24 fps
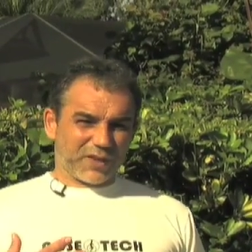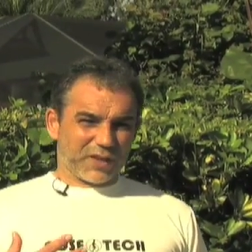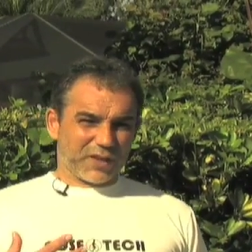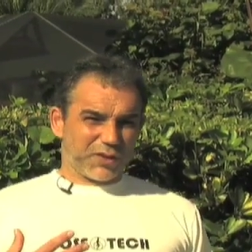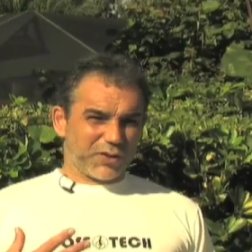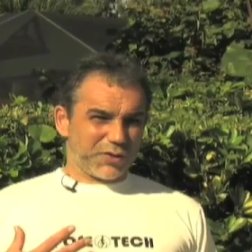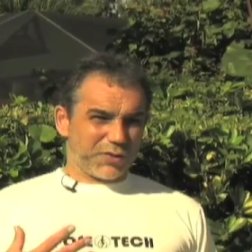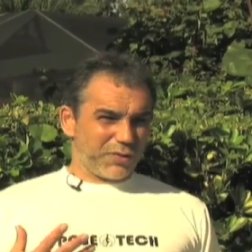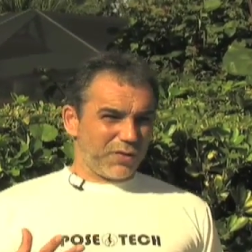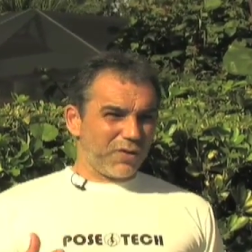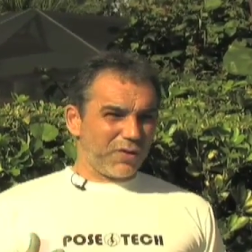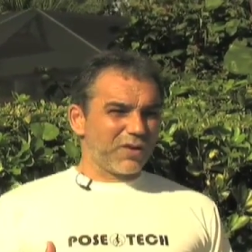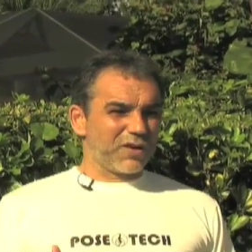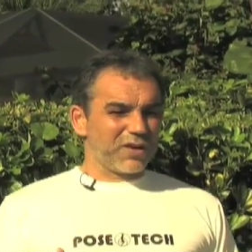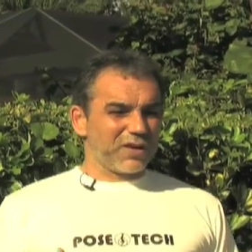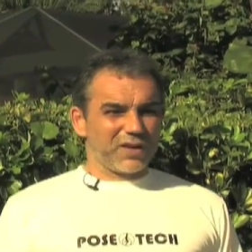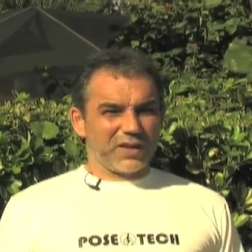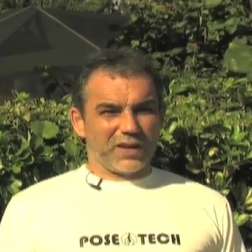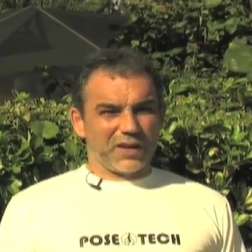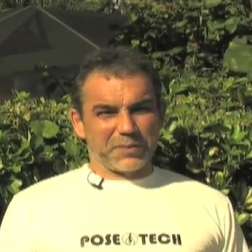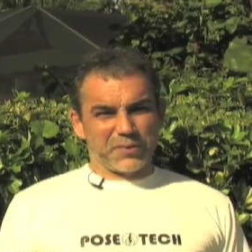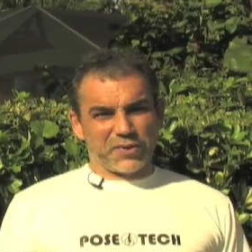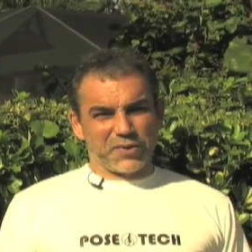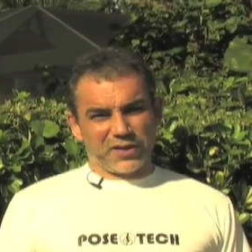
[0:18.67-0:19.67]
strong
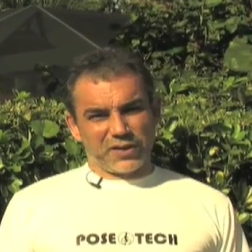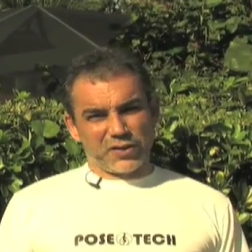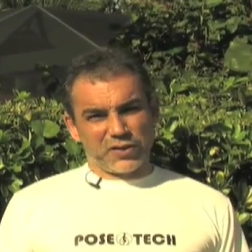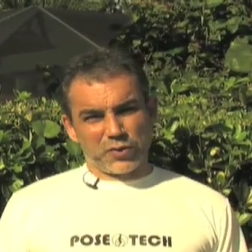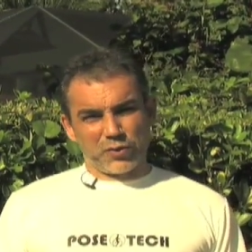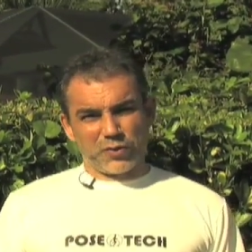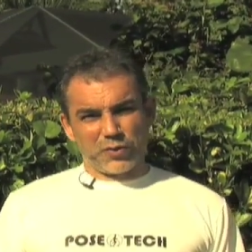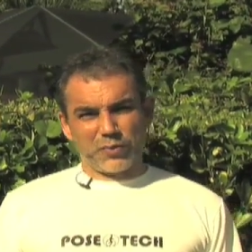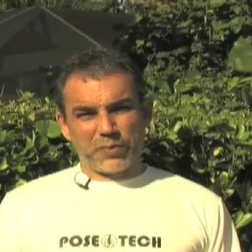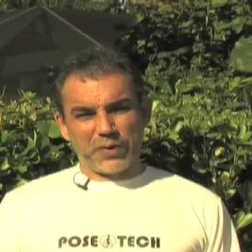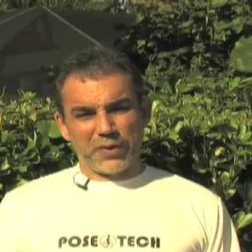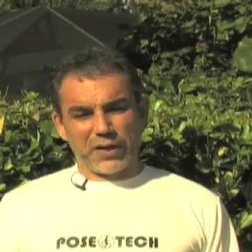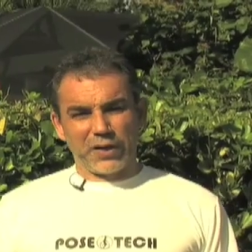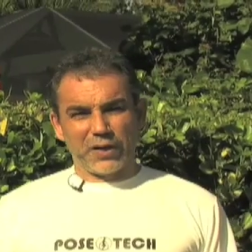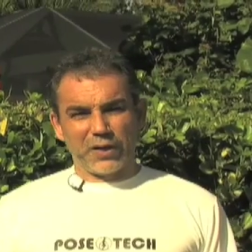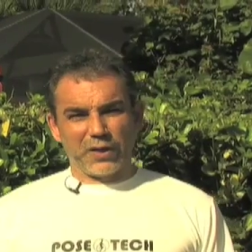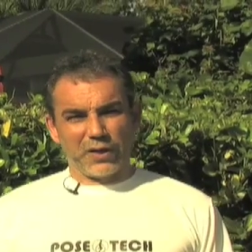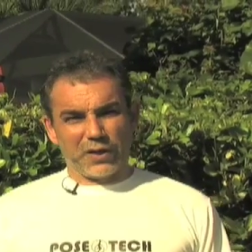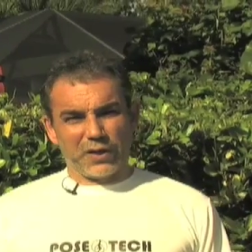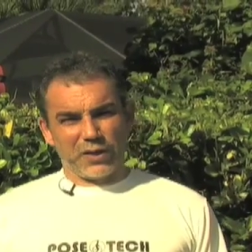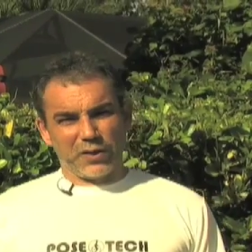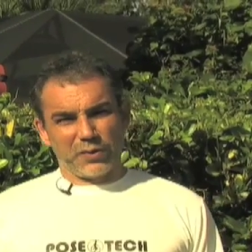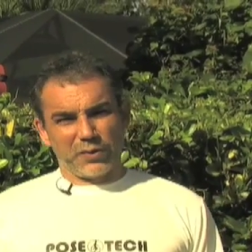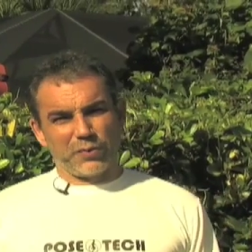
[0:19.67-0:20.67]
hamstrings should be
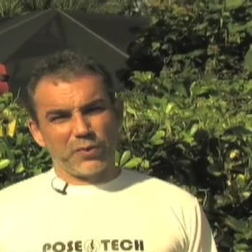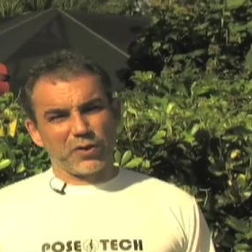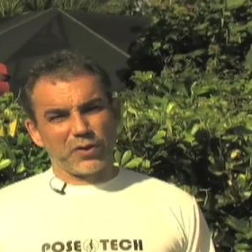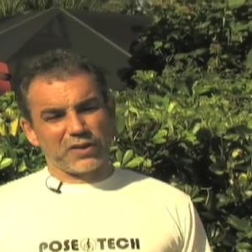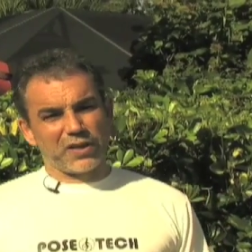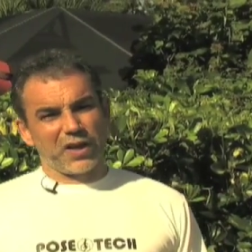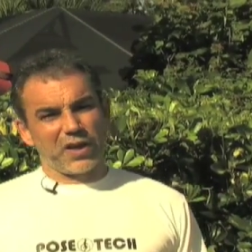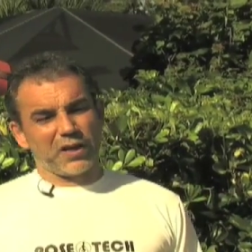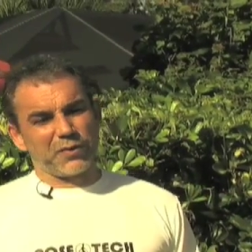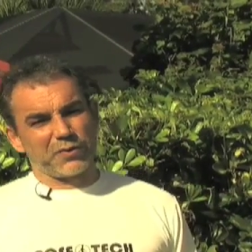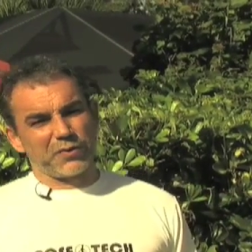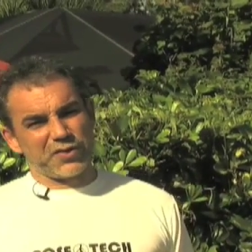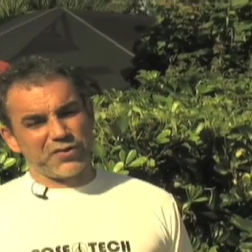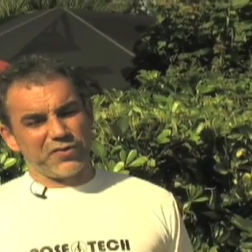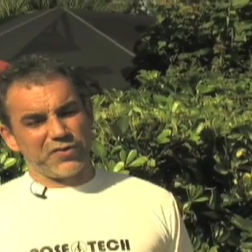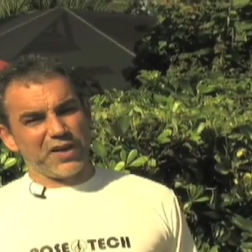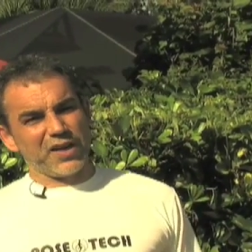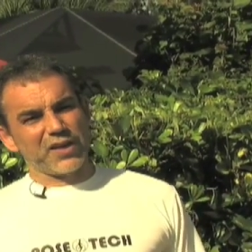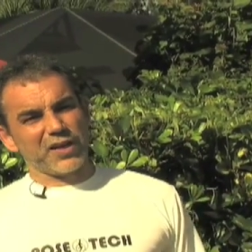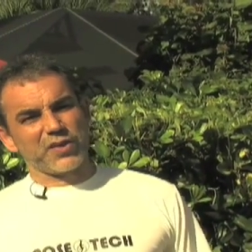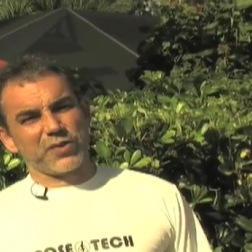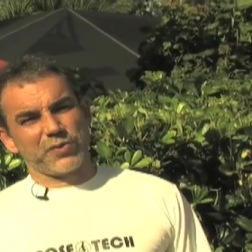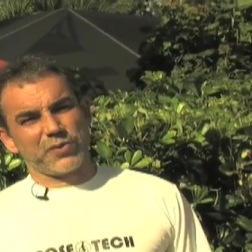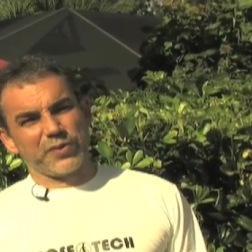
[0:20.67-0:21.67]
and what kind of
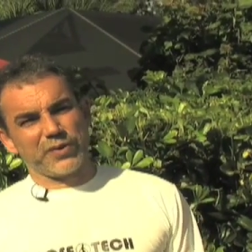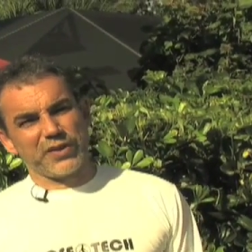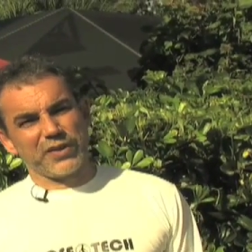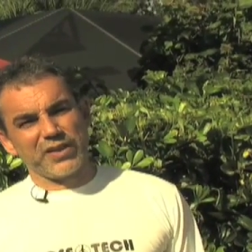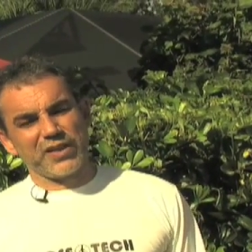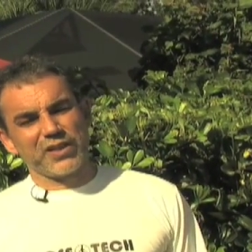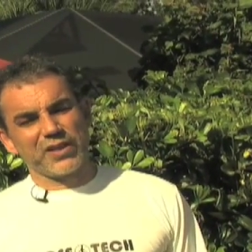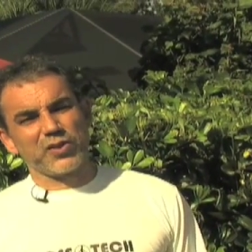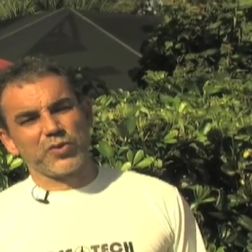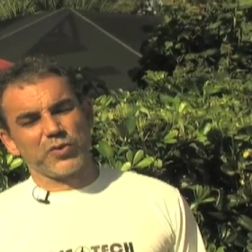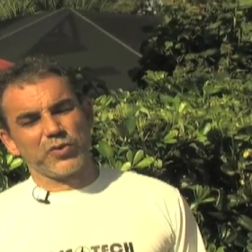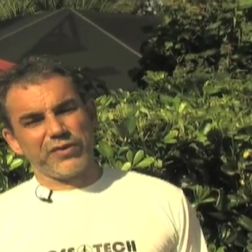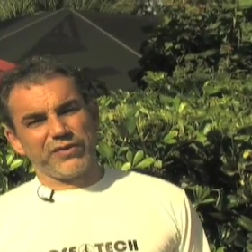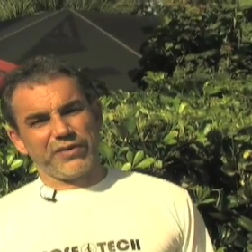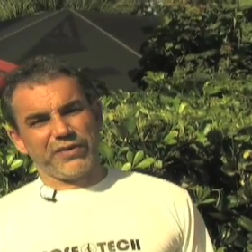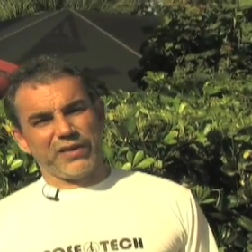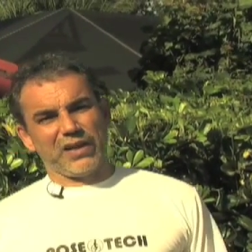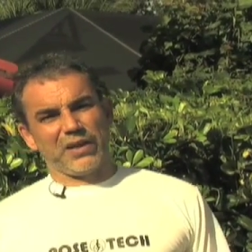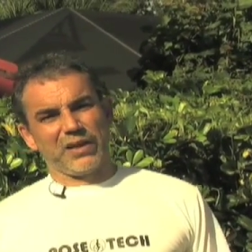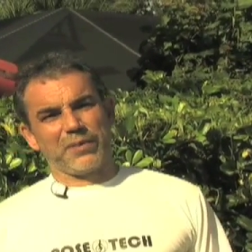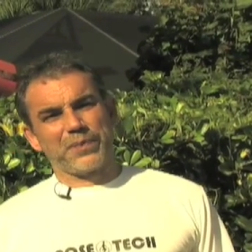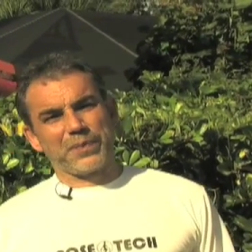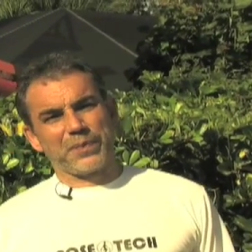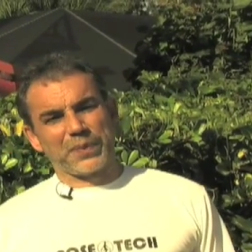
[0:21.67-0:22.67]
strengths we need to
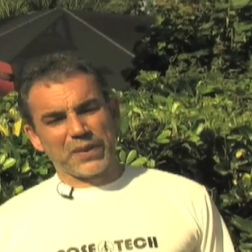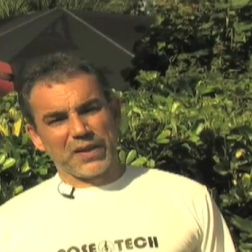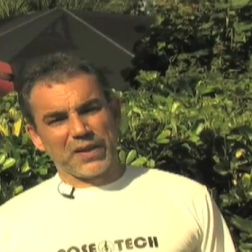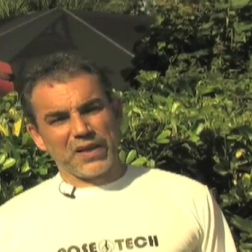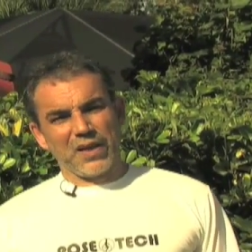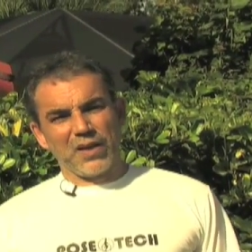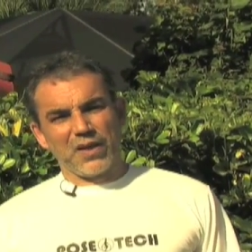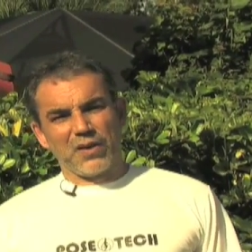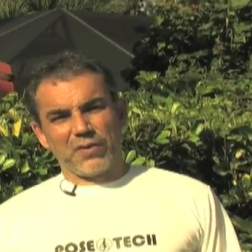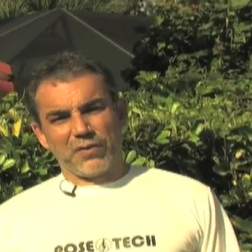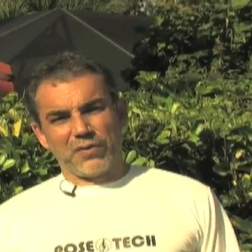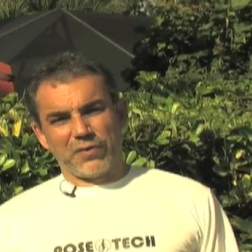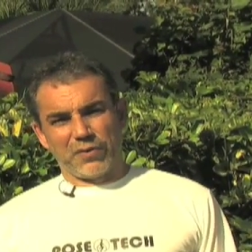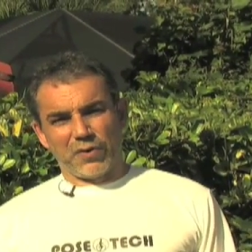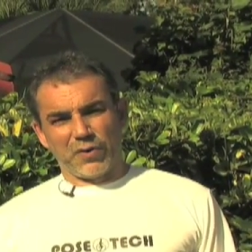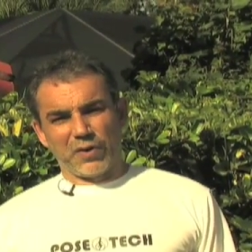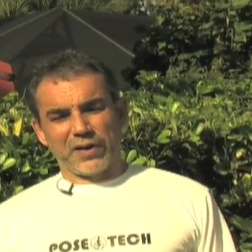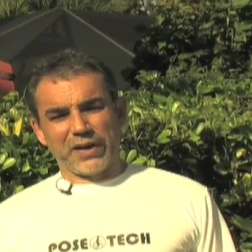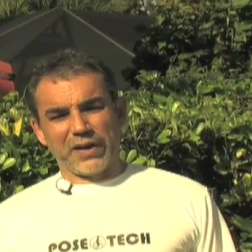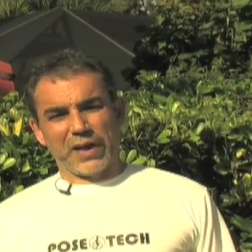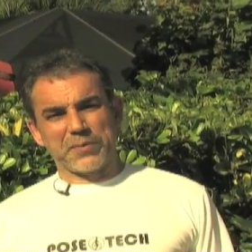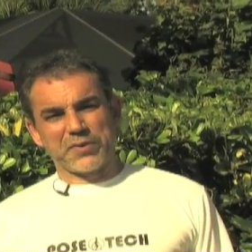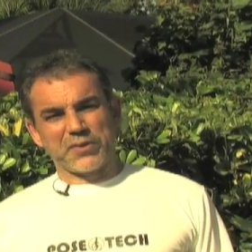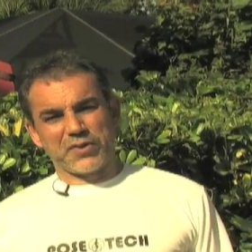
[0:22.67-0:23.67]
develop for
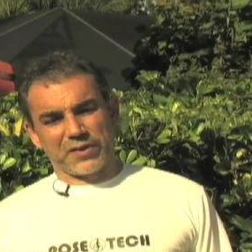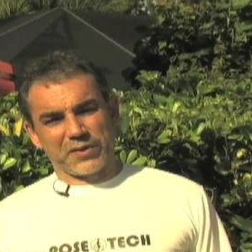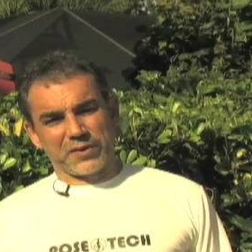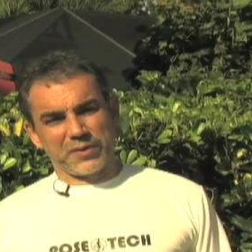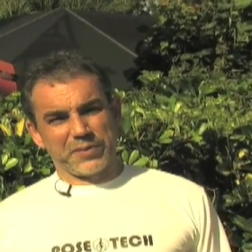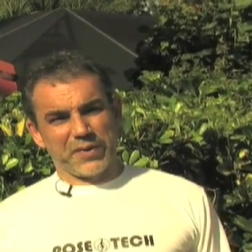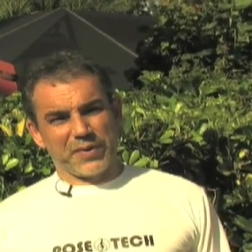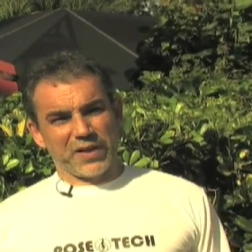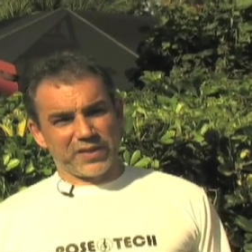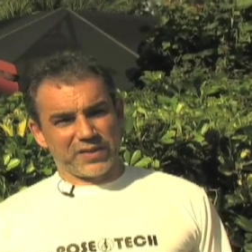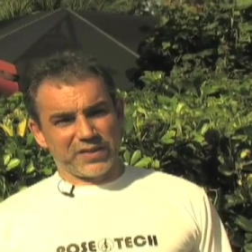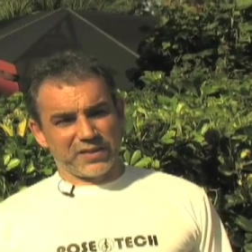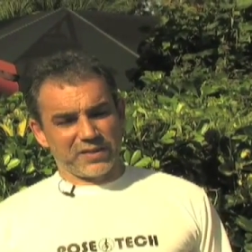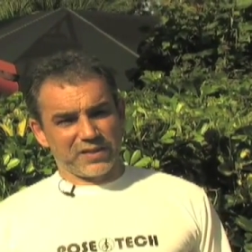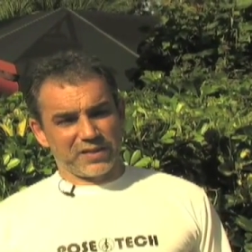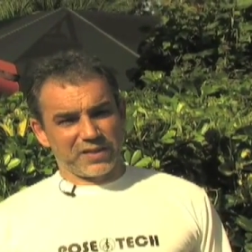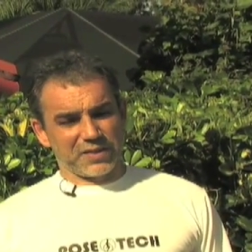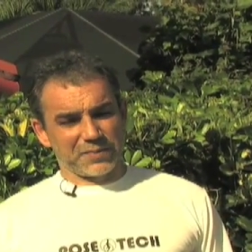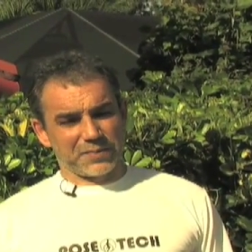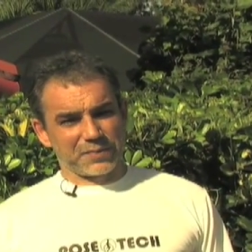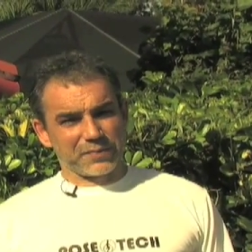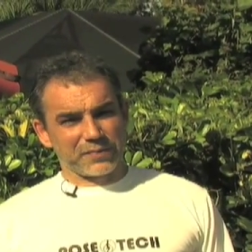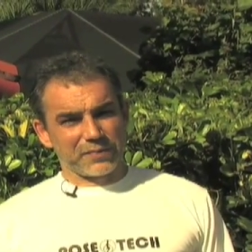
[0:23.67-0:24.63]
hamstring muscles.